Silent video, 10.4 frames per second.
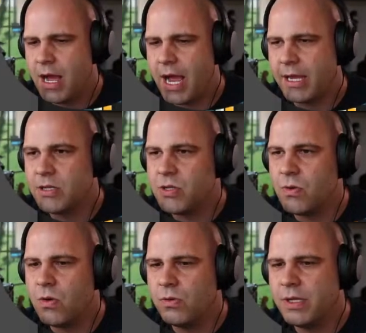I could
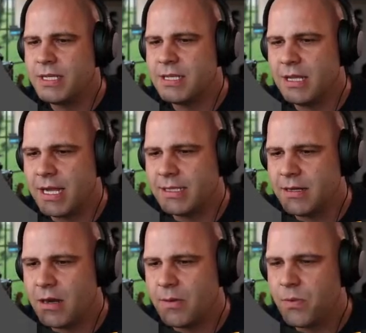do only
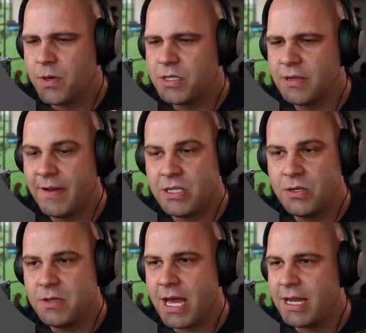selected artboard. So if I
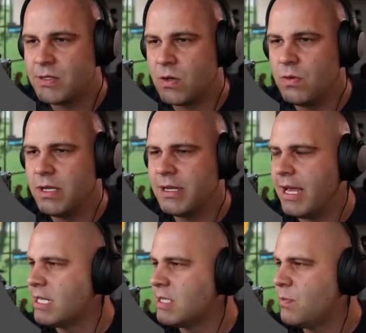do that, it's only going
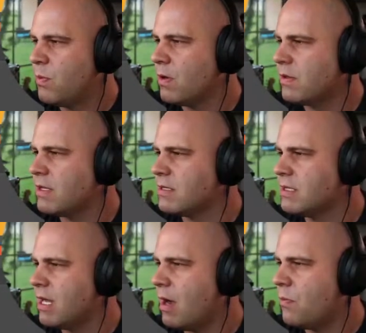to export this
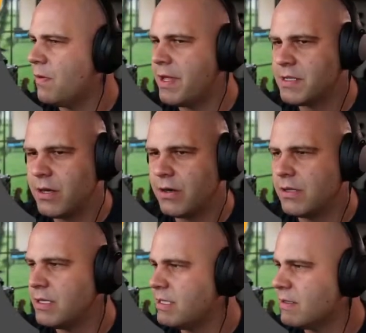top one that's currently
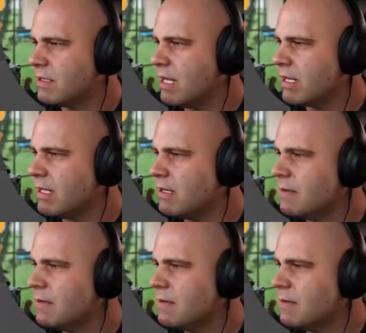still selected.